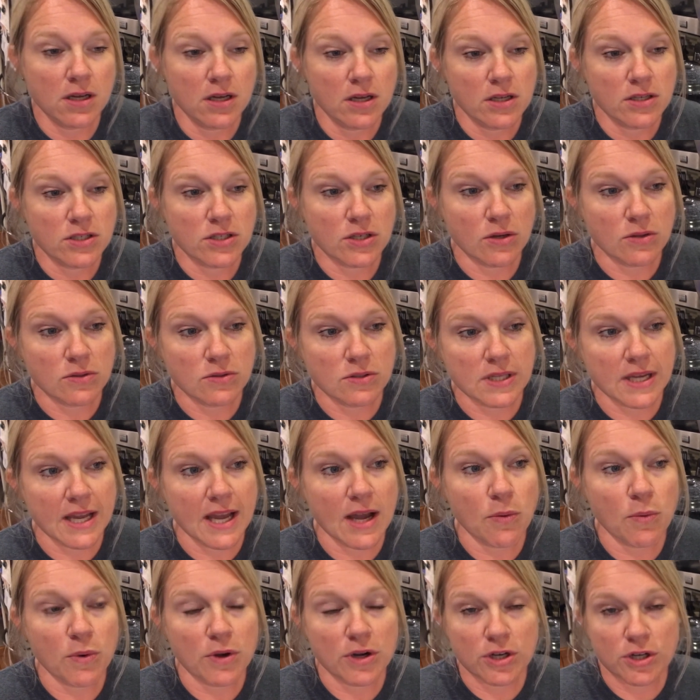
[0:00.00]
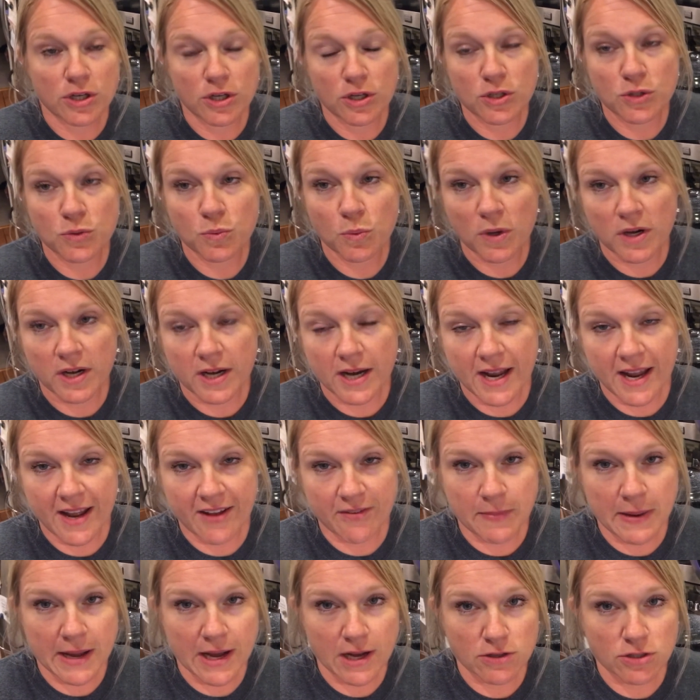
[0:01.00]
So say I wanted to use 1.5
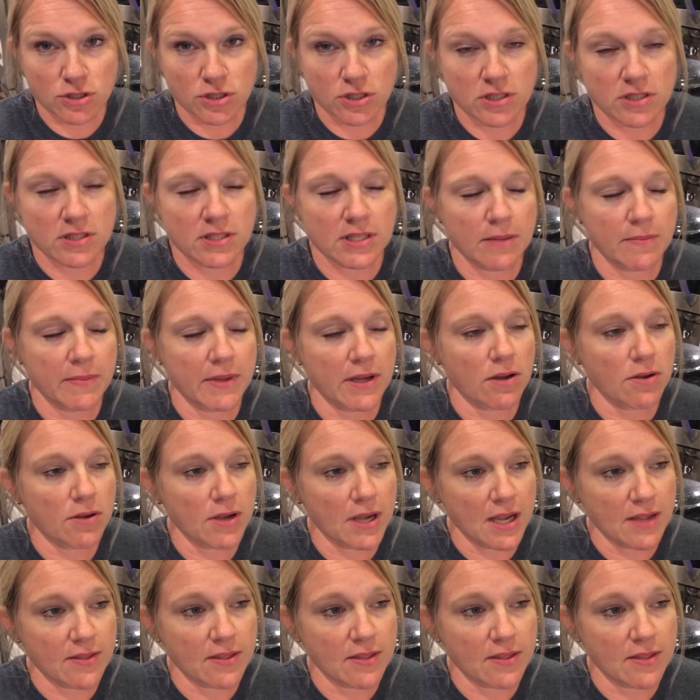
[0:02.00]
pouches, I'm like, okay,